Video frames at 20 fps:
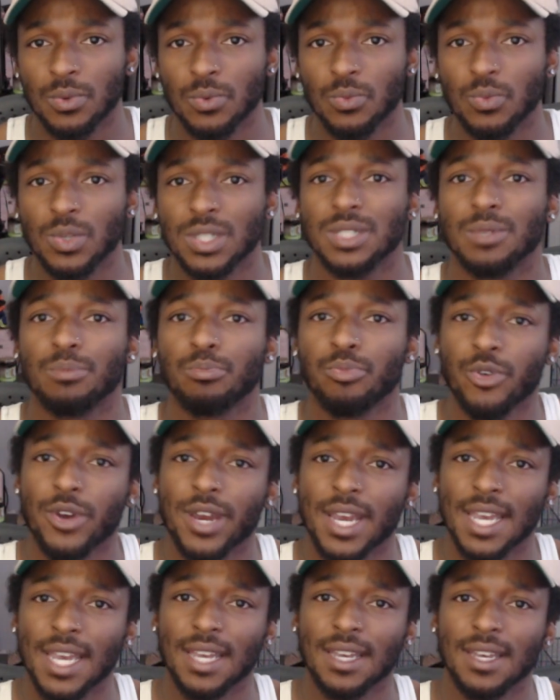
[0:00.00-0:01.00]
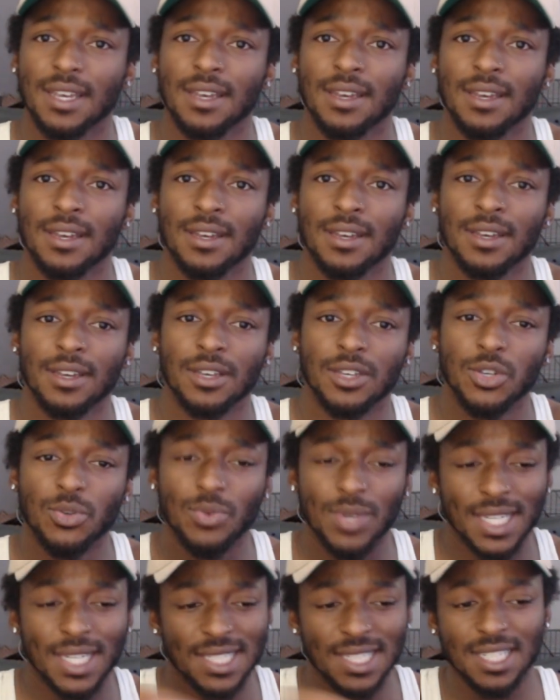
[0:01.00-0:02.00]
which will bring
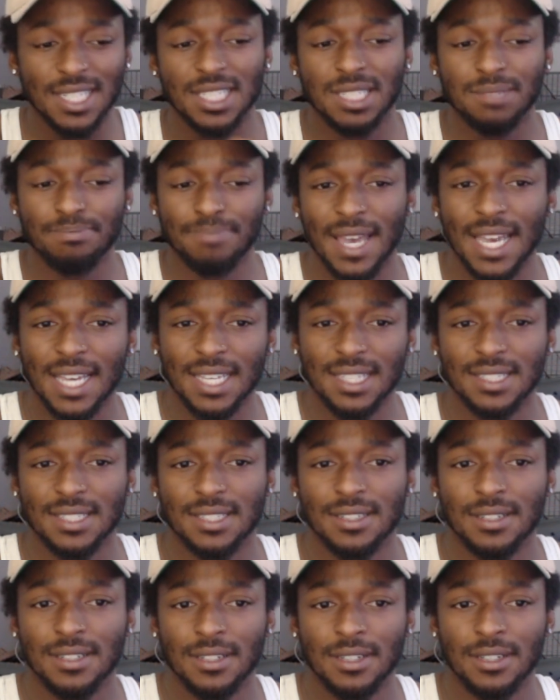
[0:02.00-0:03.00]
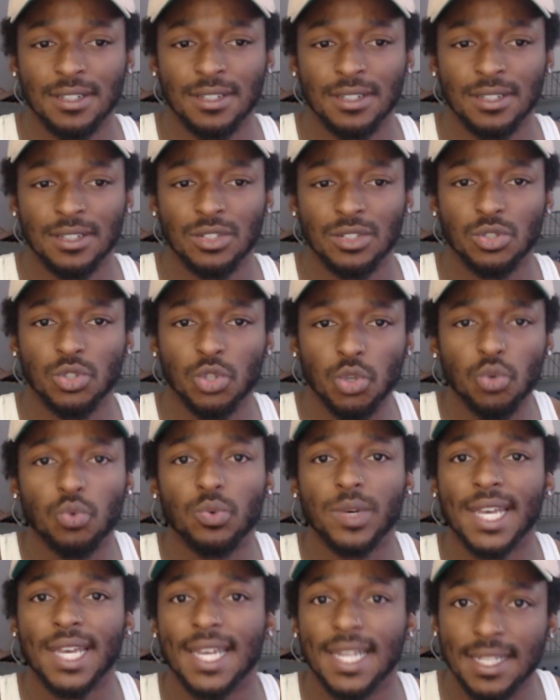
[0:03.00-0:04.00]
you into the space to
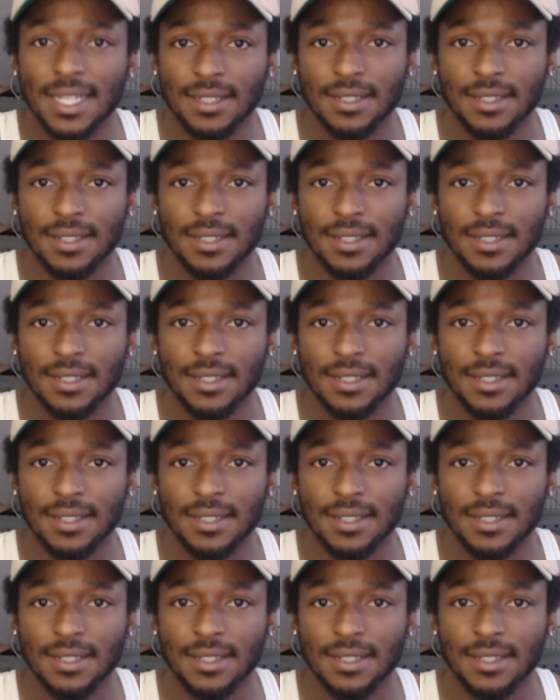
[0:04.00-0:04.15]
win.